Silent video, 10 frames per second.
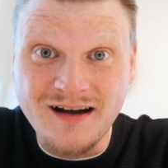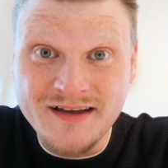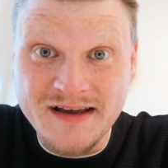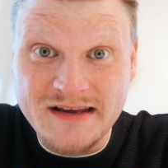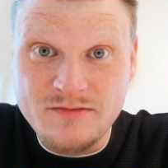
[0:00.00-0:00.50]

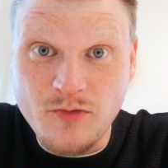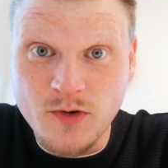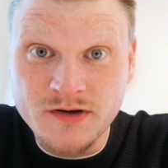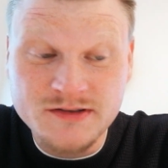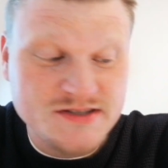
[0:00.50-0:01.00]
Hi again
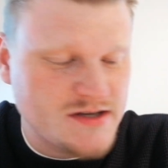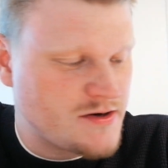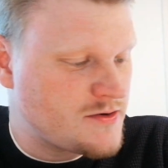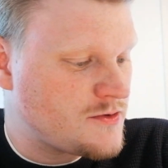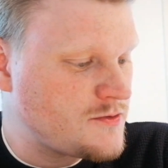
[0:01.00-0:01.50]
everyone,
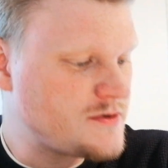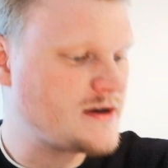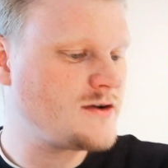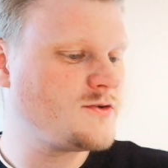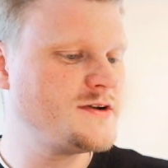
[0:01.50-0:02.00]
so
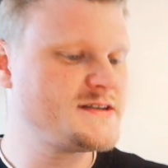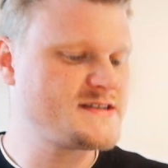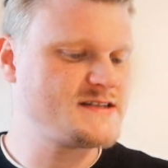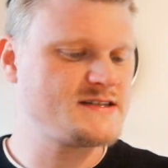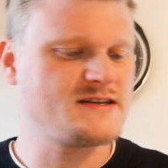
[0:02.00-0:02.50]
now
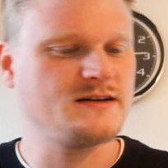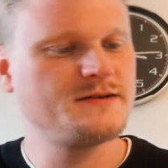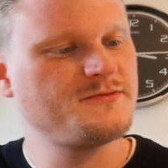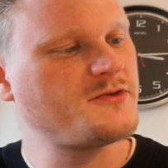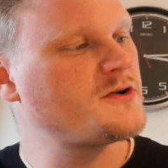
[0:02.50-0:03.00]
it's
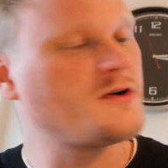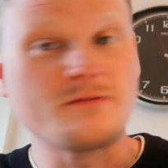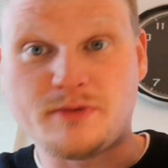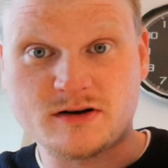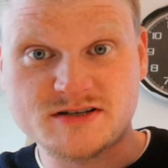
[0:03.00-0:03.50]
time for an
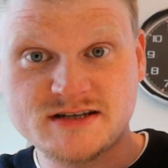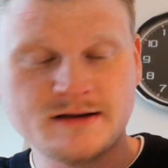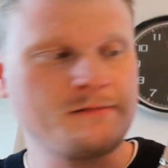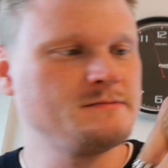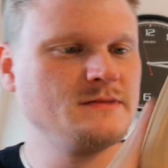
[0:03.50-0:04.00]

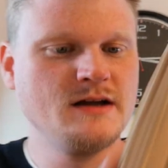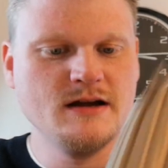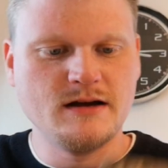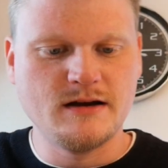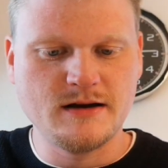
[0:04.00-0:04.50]
unboxing.
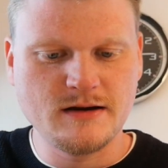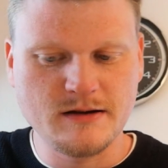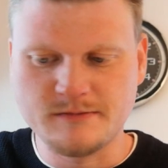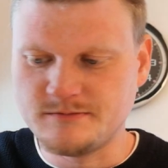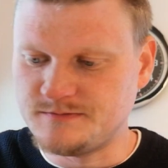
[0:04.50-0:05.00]

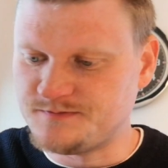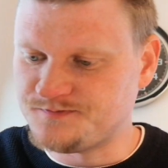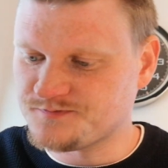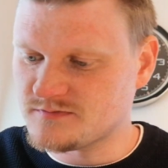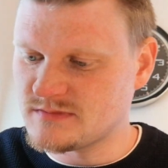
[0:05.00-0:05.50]

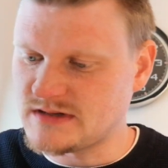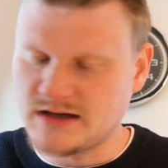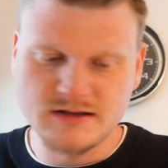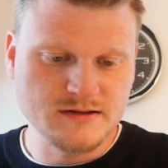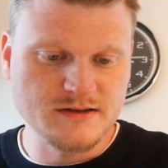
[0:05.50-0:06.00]

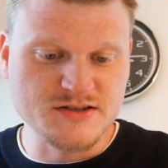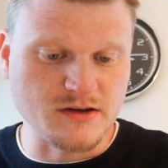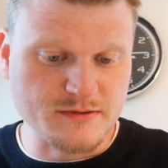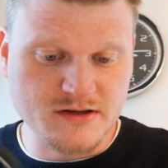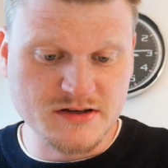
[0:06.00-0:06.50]
There's
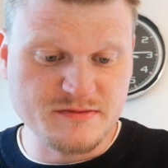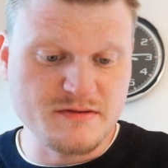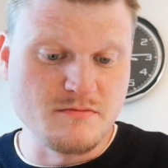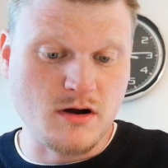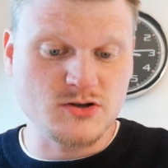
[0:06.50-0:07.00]
not going to
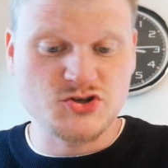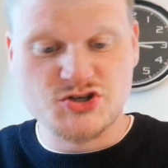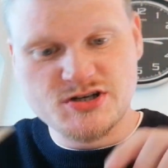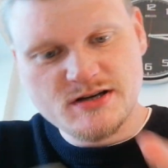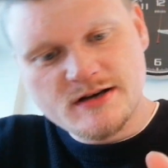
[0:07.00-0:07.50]
be
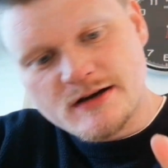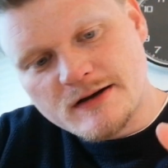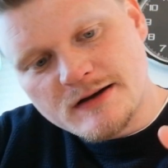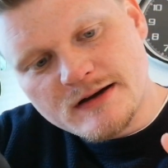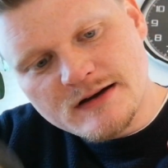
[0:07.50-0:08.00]
much,
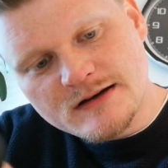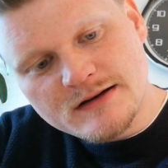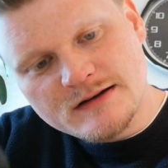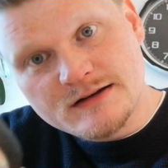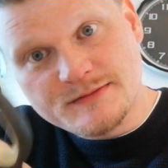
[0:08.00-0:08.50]

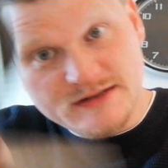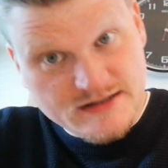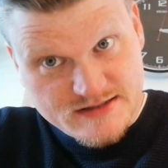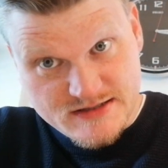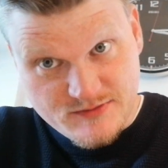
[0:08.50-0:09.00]
but
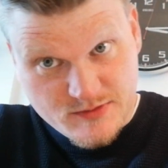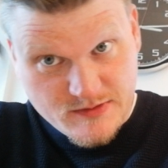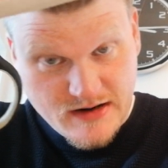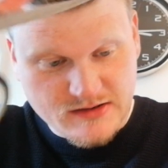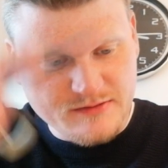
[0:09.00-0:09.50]
let's see,
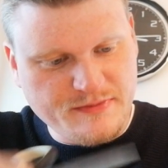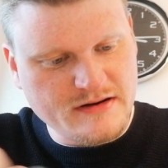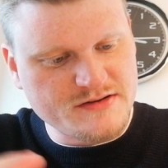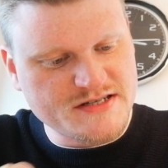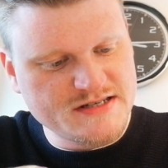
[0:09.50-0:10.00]
we've got a
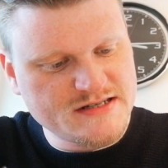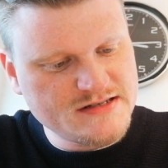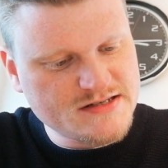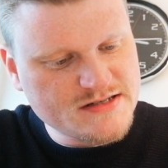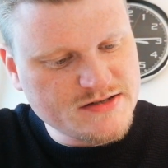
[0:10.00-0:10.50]
pair of
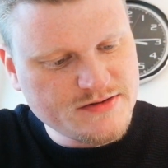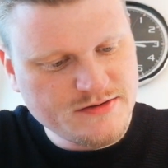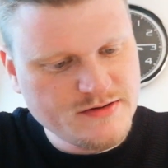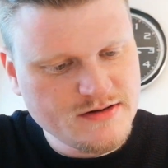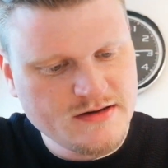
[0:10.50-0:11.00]
scissors
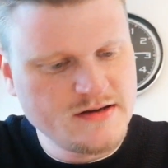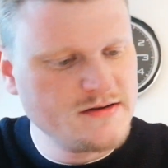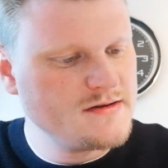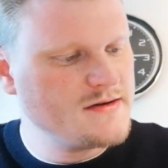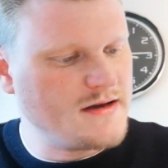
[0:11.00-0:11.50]
to
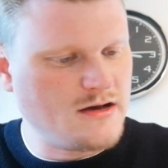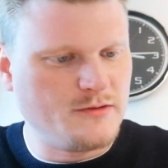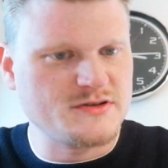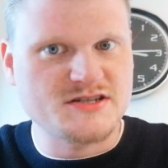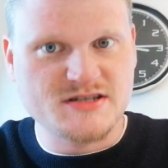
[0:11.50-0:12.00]

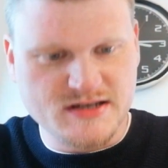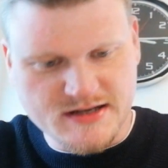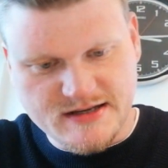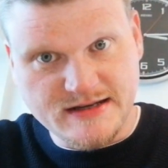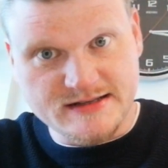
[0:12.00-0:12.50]
help us
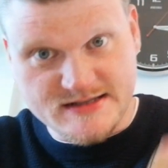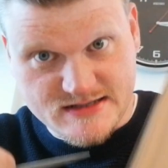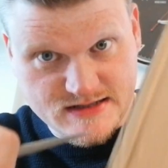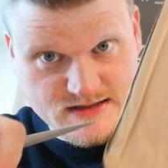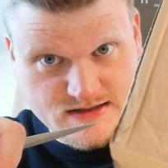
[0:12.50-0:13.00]

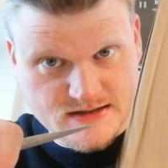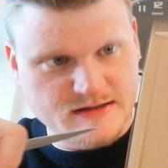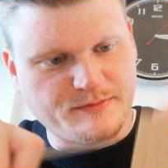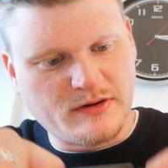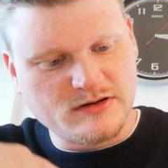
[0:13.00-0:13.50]
get
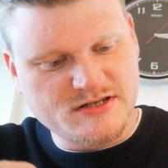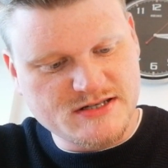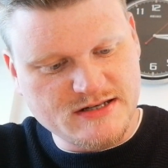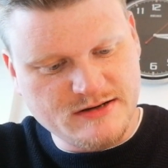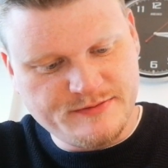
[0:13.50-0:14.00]
the
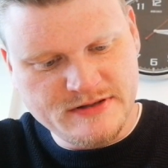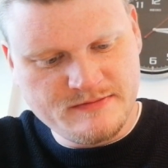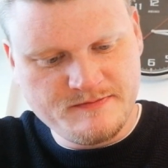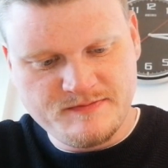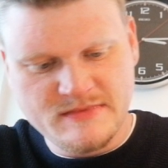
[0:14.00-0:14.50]
box open.